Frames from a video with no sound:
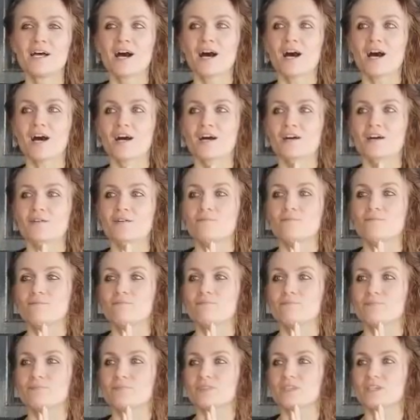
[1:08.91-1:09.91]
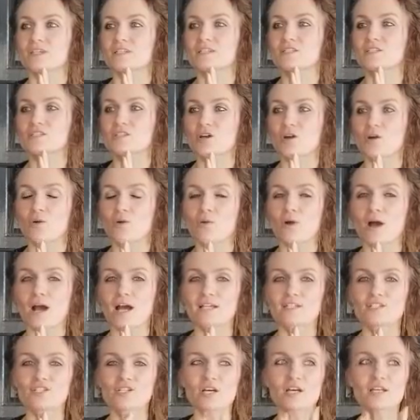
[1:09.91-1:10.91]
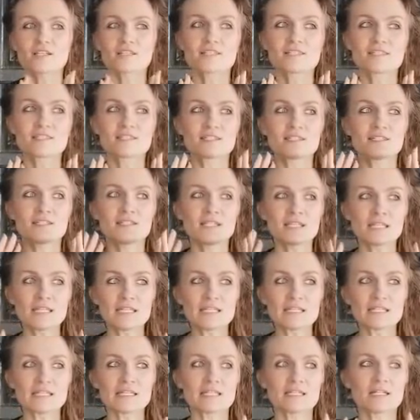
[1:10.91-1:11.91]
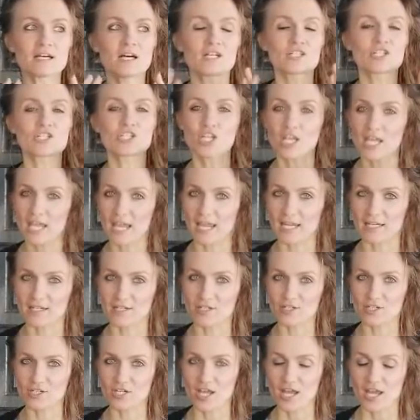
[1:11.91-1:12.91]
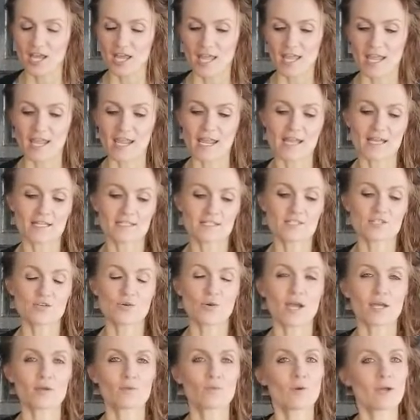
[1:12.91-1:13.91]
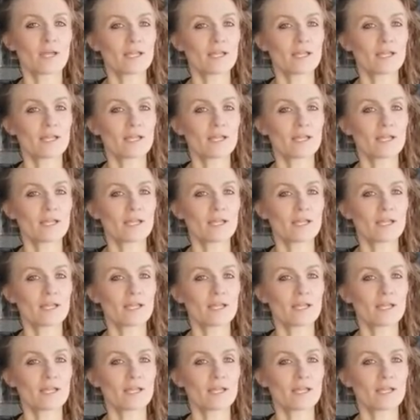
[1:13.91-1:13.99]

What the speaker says: So I just needed a change. And so I